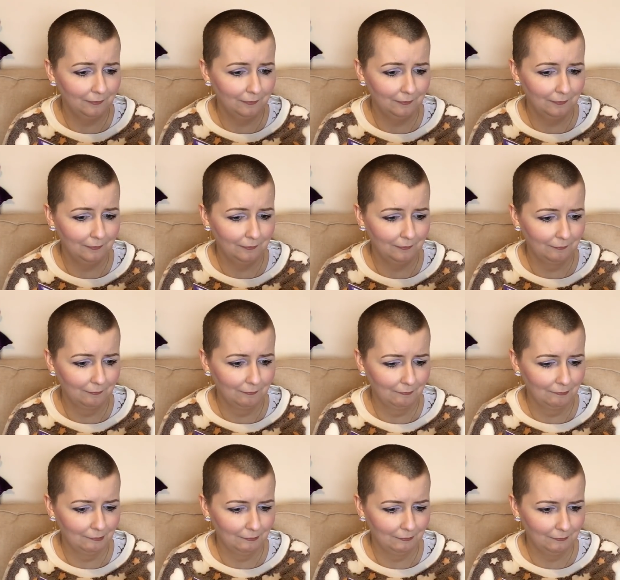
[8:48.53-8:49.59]

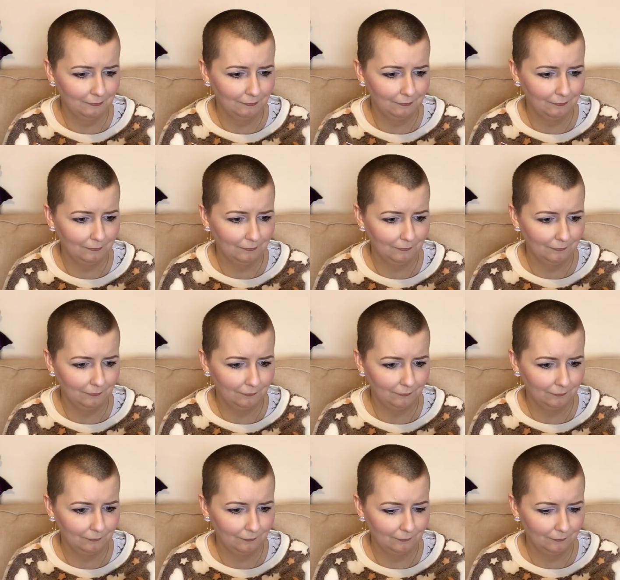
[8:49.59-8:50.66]

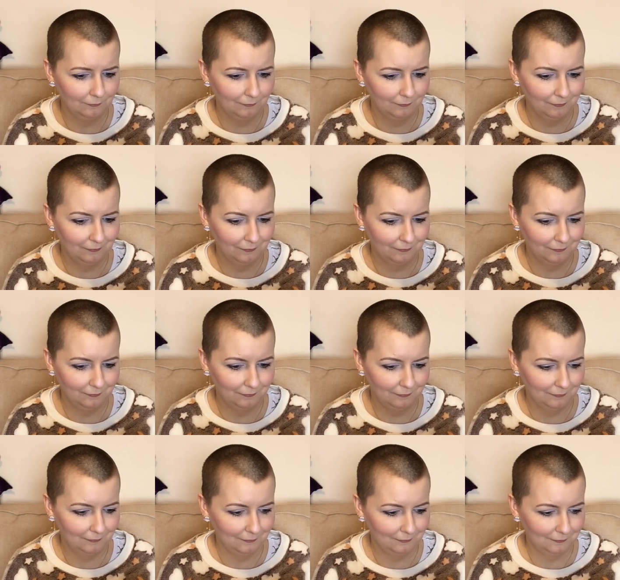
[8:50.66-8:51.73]

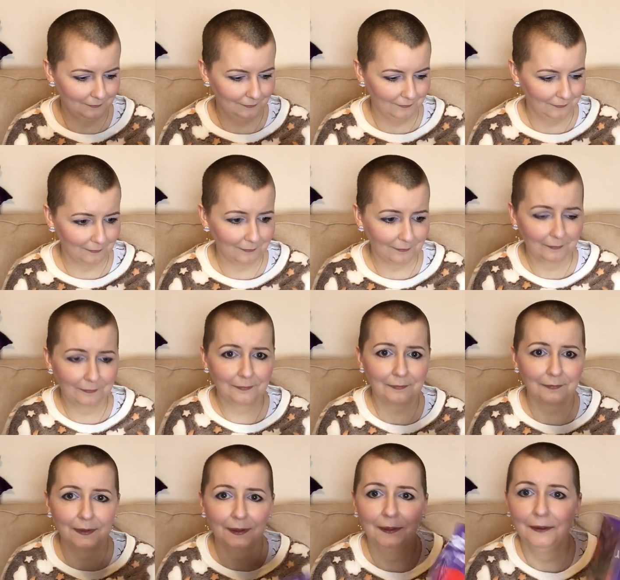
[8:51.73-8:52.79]

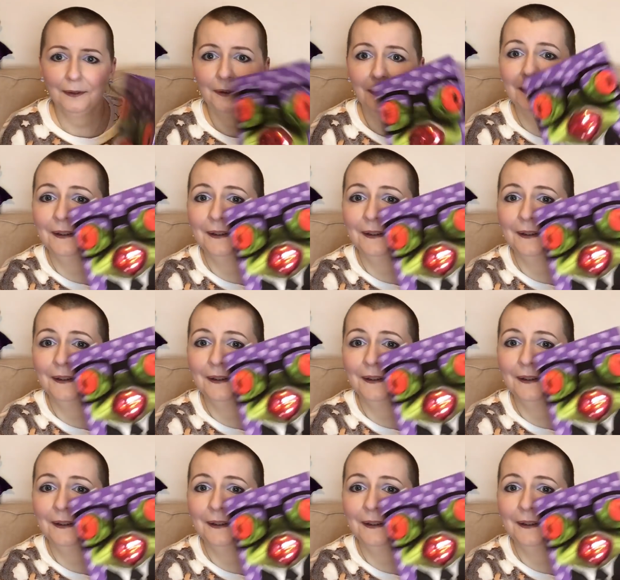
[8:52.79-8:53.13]
Nobody speaks.